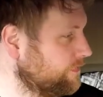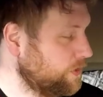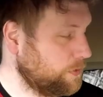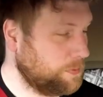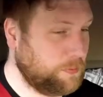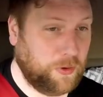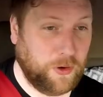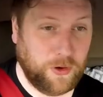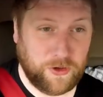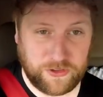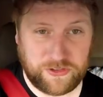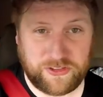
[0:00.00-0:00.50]

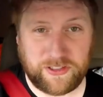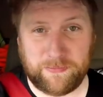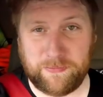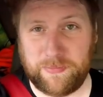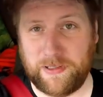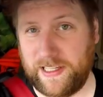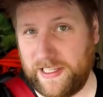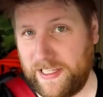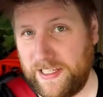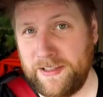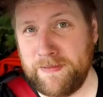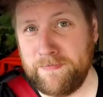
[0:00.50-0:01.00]
Put
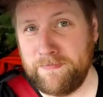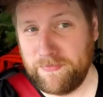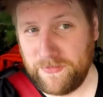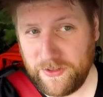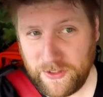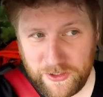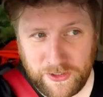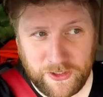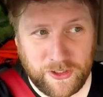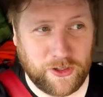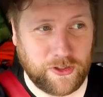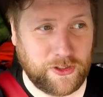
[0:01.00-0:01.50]
simply,
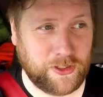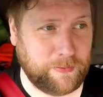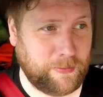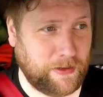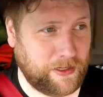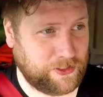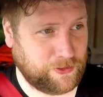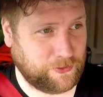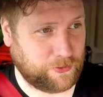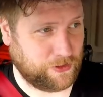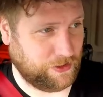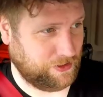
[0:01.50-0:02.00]
not the
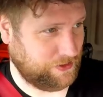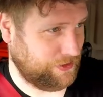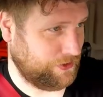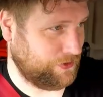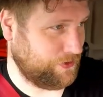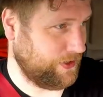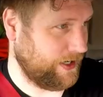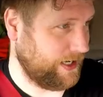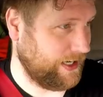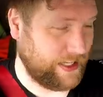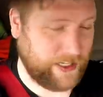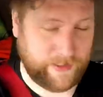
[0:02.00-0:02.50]
best quality
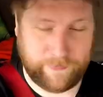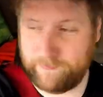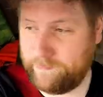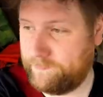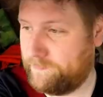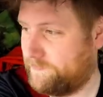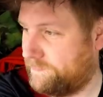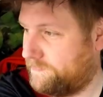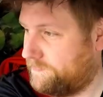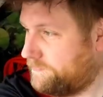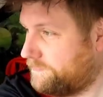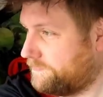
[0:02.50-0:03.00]
trailer.
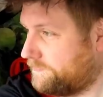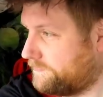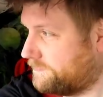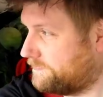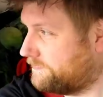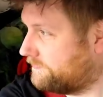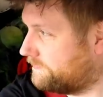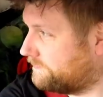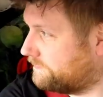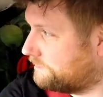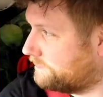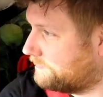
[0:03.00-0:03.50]

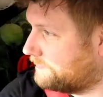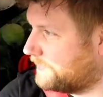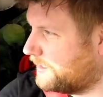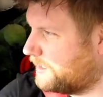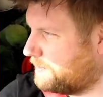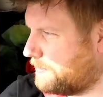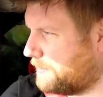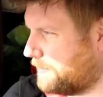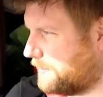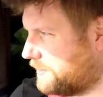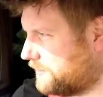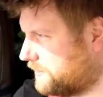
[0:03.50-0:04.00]

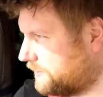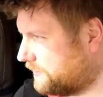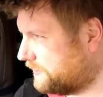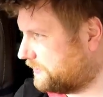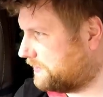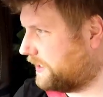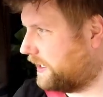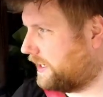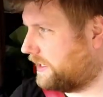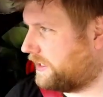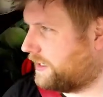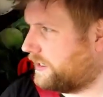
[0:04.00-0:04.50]
I shouldn't
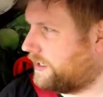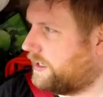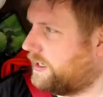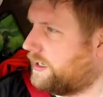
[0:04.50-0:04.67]
say that.